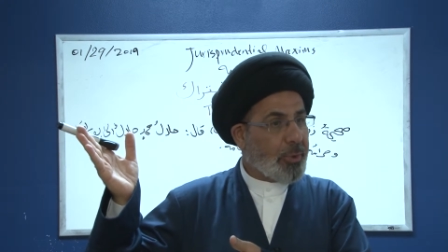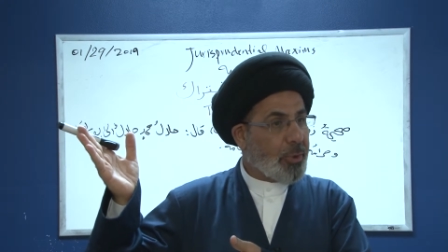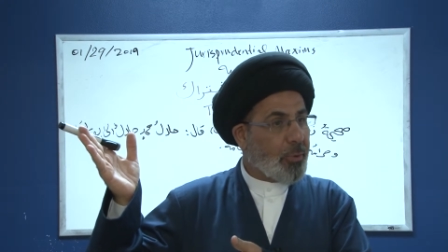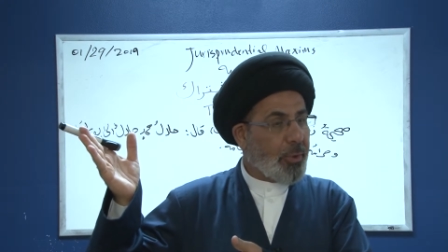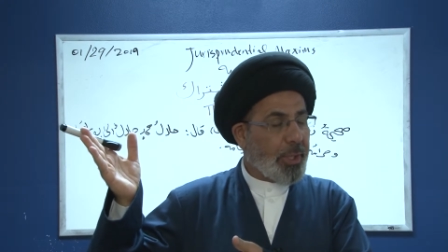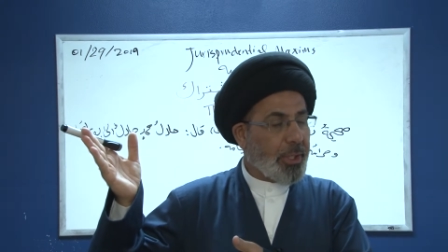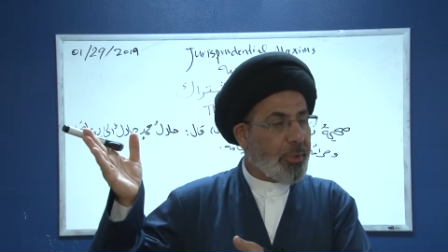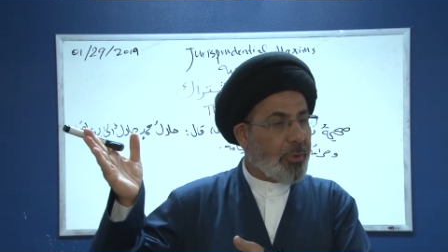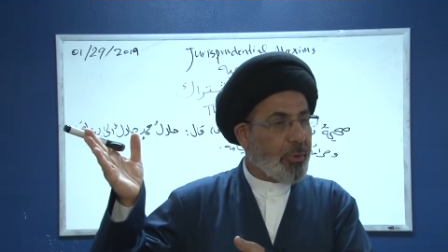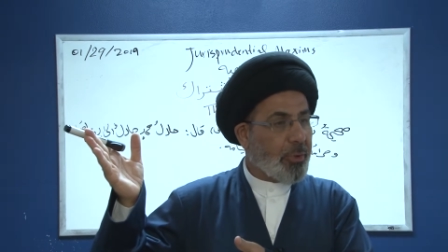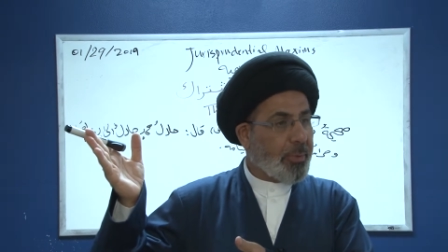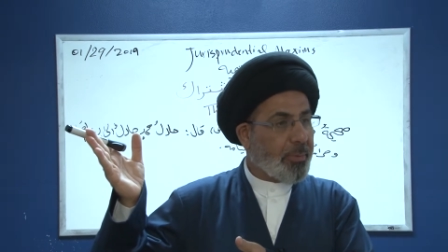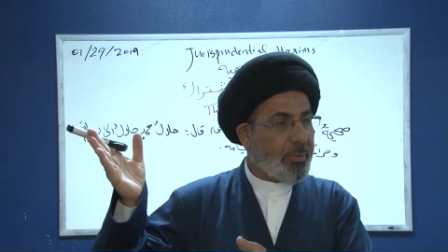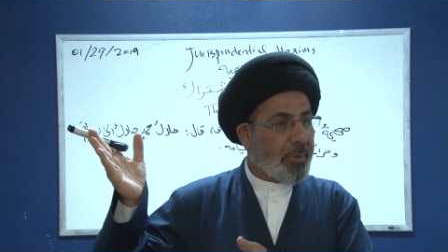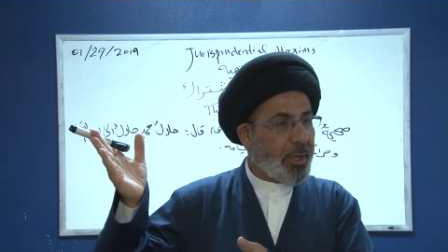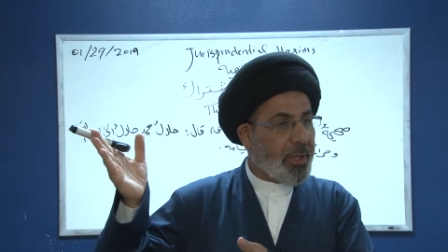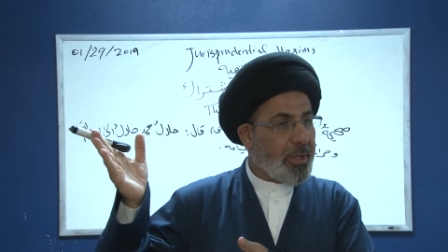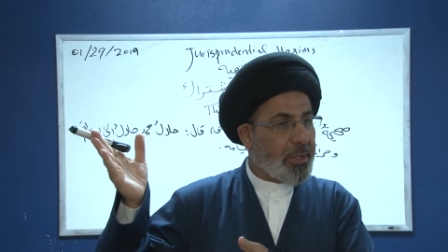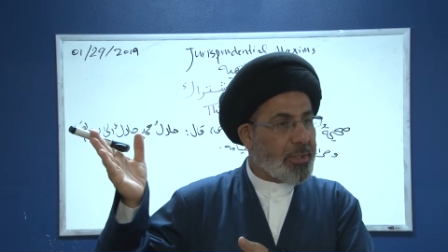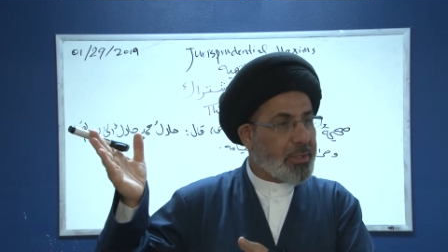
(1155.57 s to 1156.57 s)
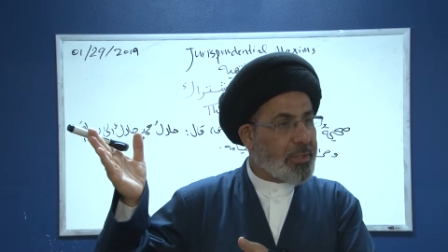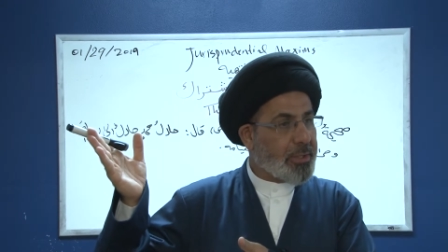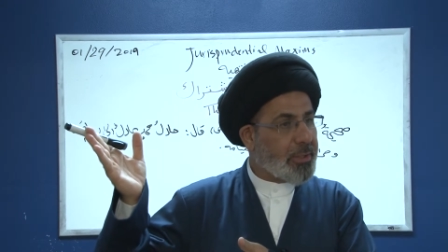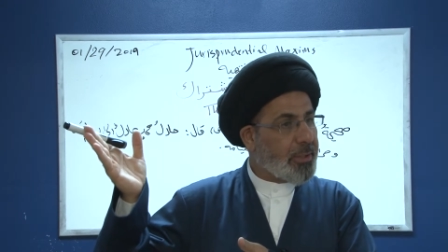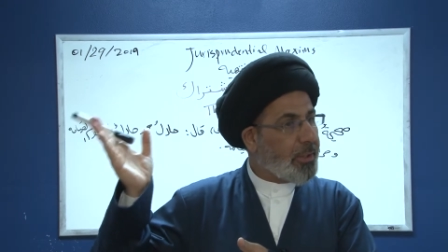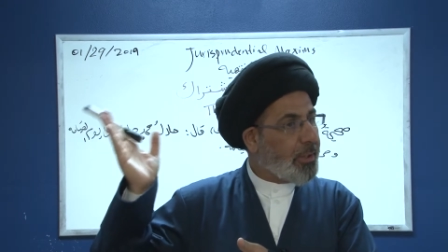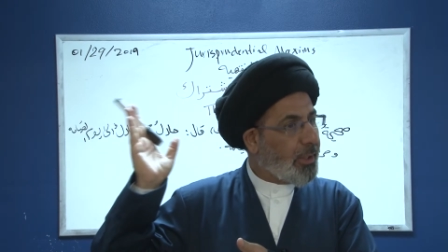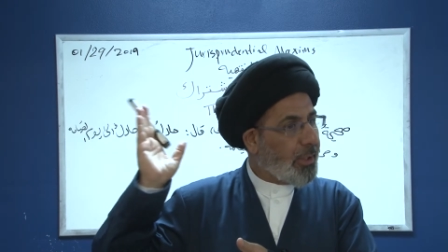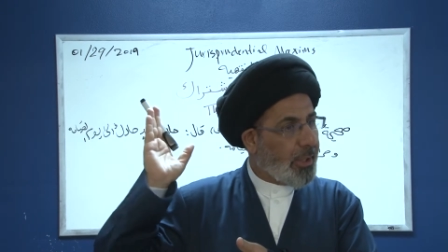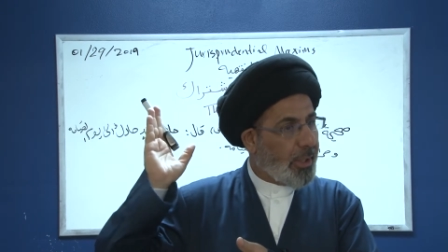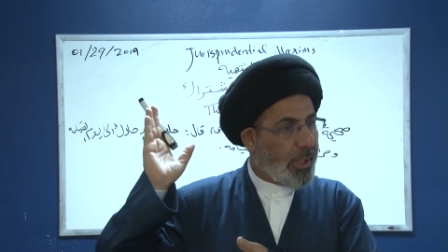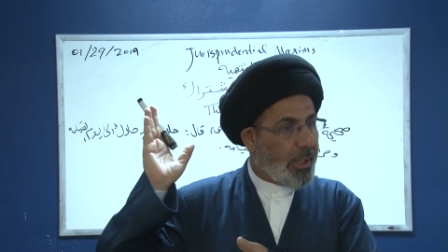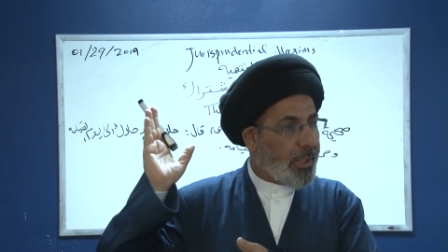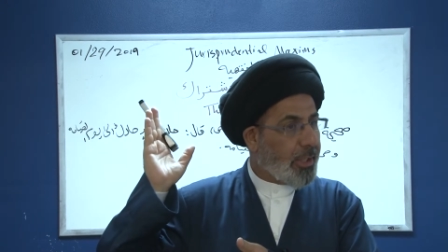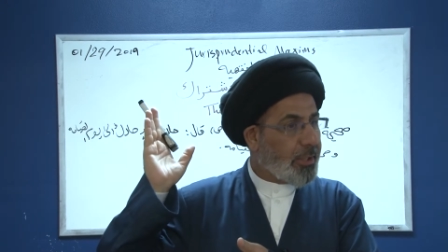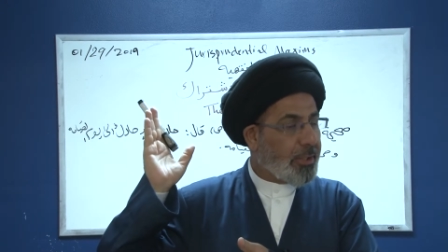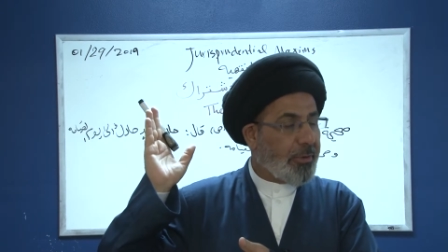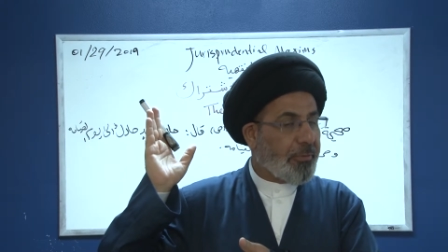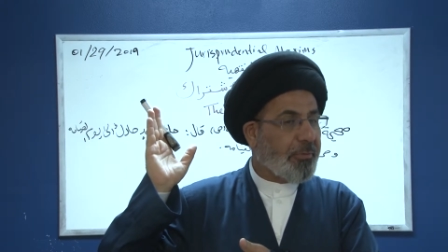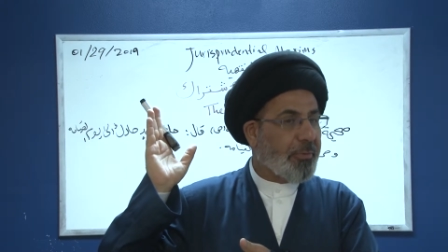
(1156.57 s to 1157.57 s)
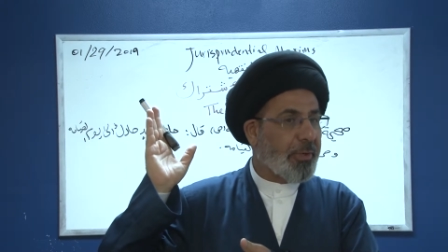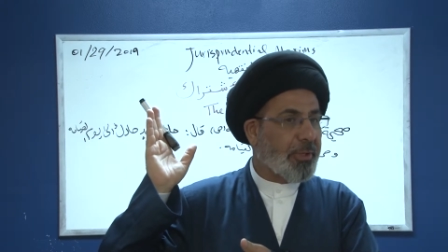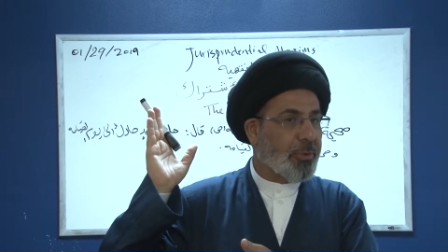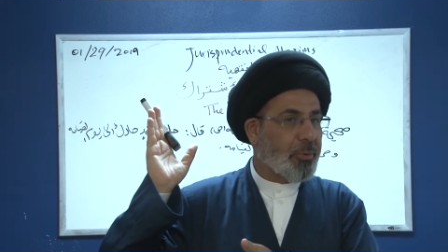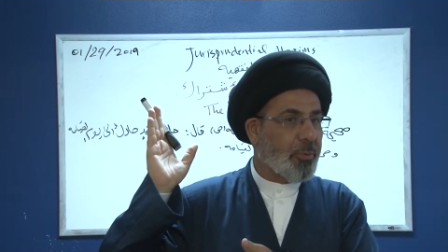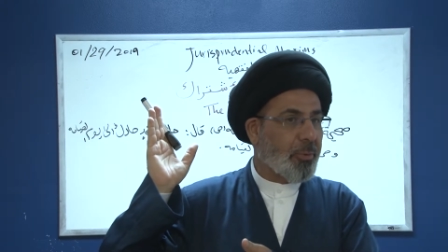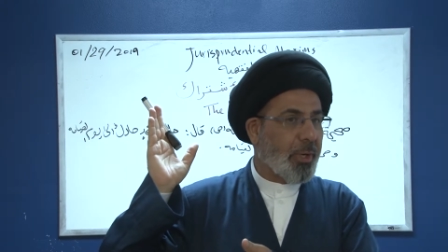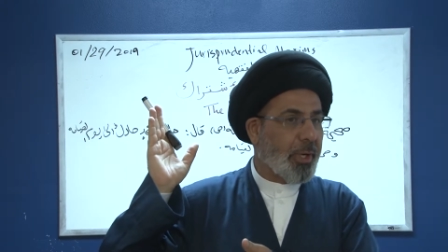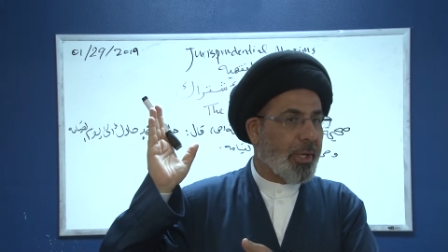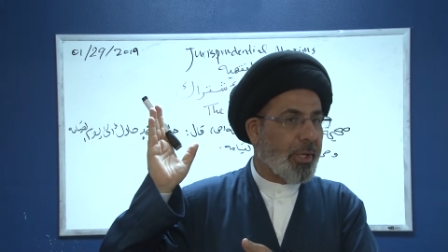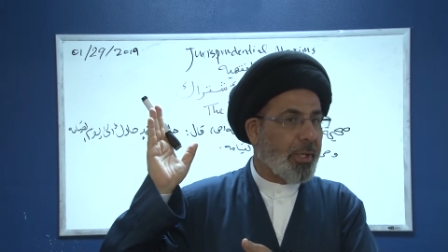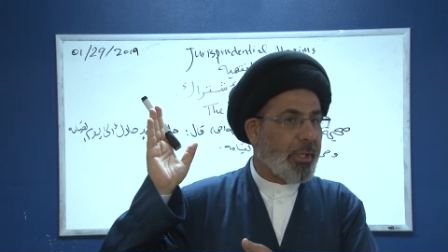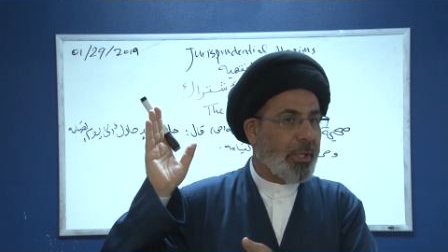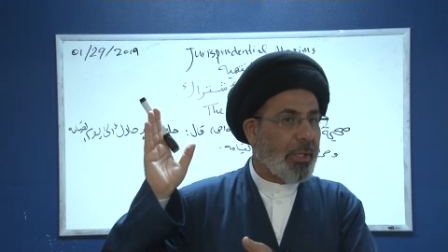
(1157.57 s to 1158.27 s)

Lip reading: doing your prayers in a different way.